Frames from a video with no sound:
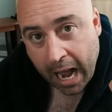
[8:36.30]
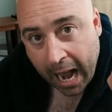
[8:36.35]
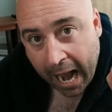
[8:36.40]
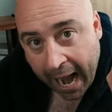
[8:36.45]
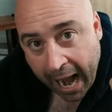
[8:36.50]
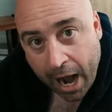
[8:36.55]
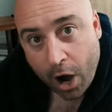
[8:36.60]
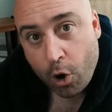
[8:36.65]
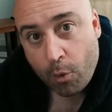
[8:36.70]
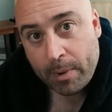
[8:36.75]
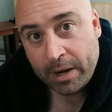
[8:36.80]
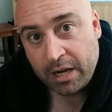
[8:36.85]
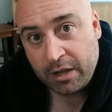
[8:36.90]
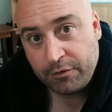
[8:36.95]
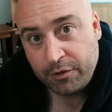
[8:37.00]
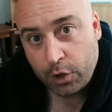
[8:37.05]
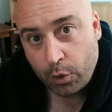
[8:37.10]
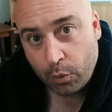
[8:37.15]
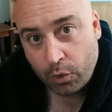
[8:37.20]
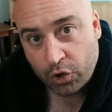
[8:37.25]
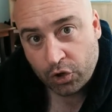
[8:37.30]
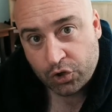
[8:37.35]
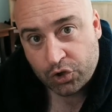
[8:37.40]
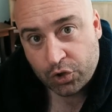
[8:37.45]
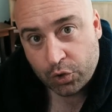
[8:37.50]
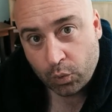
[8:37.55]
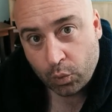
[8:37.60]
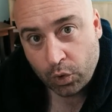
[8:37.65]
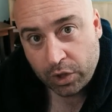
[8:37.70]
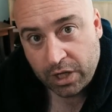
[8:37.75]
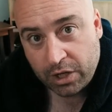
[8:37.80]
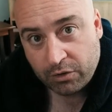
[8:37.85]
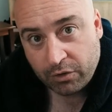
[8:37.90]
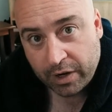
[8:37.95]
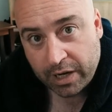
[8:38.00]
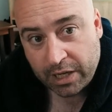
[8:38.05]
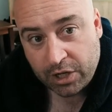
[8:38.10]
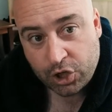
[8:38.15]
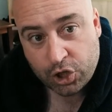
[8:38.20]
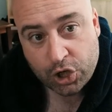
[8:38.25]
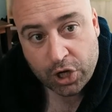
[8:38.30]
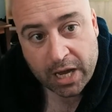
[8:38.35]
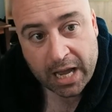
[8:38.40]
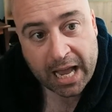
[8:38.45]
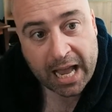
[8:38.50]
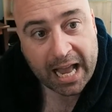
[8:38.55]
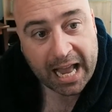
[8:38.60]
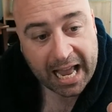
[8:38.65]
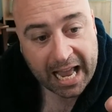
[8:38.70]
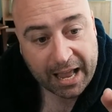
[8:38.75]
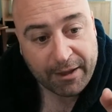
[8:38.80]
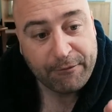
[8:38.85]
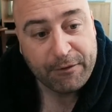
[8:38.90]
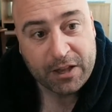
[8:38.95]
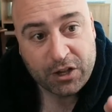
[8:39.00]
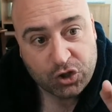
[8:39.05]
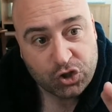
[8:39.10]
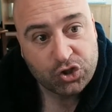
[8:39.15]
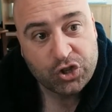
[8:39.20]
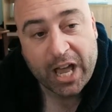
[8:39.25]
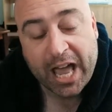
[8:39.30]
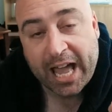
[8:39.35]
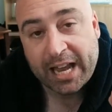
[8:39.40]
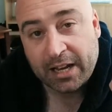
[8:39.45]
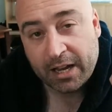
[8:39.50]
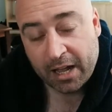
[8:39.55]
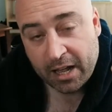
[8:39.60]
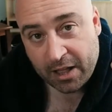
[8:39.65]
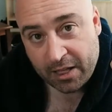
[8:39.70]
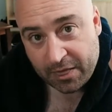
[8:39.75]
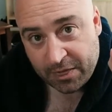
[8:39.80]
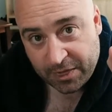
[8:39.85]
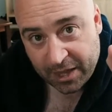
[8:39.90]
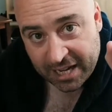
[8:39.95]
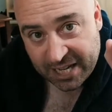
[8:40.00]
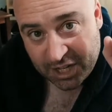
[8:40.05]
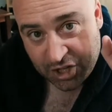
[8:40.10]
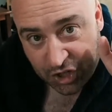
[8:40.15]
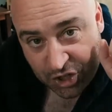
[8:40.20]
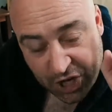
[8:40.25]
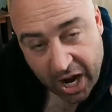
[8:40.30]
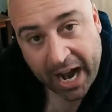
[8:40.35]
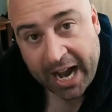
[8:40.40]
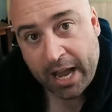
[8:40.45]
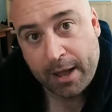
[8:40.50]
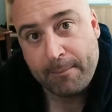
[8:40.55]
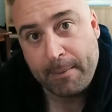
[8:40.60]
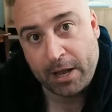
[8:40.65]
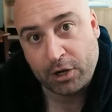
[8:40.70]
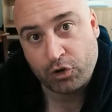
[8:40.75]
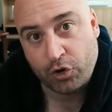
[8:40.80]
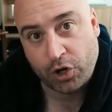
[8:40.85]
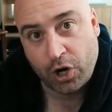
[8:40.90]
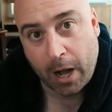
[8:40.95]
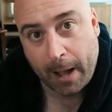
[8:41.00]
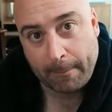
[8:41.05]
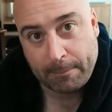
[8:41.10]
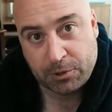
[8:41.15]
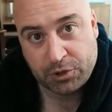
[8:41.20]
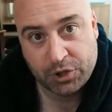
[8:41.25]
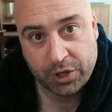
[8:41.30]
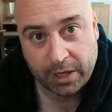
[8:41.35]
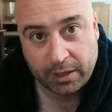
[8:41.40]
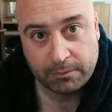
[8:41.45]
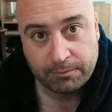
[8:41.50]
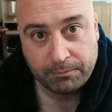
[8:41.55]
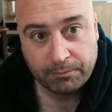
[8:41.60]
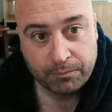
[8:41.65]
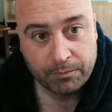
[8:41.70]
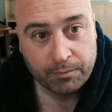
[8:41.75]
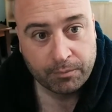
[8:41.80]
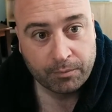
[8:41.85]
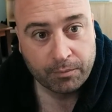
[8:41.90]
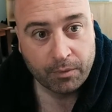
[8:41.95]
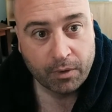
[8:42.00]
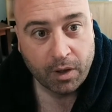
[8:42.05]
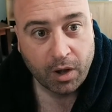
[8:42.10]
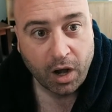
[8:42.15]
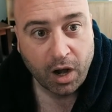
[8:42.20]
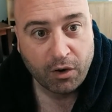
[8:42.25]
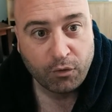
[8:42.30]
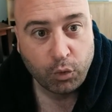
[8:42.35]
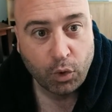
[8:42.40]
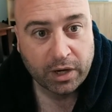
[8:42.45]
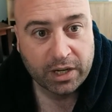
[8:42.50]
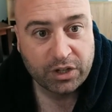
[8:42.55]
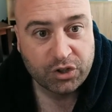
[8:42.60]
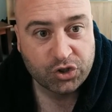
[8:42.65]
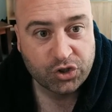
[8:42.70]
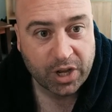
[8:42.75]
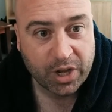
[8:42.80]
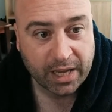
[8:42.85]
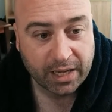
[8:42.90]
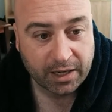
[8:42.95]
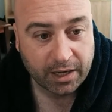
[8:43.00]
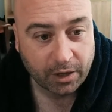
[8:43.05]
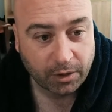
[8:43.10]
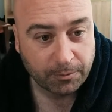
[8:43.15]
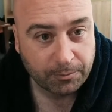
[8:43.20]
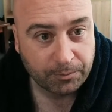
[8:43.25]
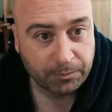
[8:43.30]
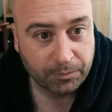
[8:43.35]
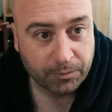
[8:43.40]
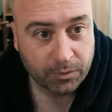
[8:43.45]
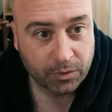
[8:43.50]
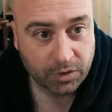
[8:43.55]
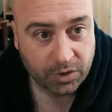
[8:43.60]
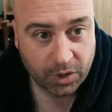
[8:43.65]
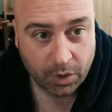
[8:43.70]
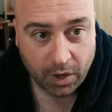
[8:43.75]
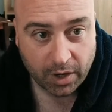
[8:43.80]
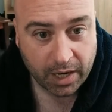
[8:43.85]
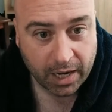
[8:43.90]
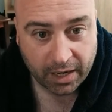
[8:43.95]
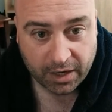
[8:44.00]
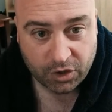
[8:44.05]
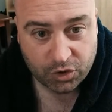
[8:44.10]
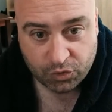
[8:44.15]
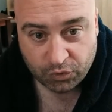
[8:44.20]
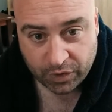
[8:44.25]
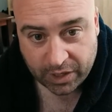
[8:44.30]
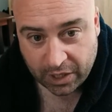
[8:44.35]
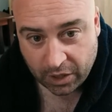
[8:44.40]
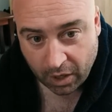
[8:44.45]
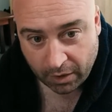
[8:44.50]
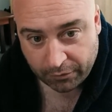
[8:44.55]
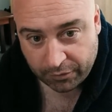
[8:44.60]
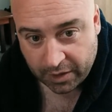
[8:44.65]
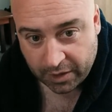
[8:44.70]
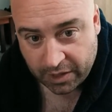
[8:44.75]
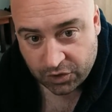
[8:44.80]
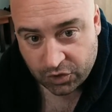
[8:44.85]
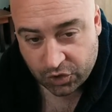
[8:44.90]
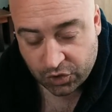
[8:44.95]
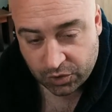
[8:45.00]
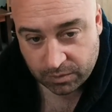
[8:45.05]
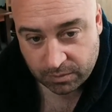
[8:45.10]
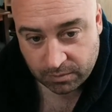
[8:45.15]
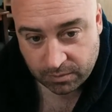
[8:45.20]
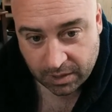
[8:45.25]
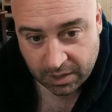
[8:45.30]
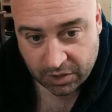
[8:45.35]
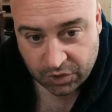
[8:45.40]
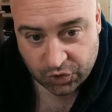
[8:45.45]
How many viewers would he reach if he said the diametric opposite of what he's saying here? Okay, I can just read off these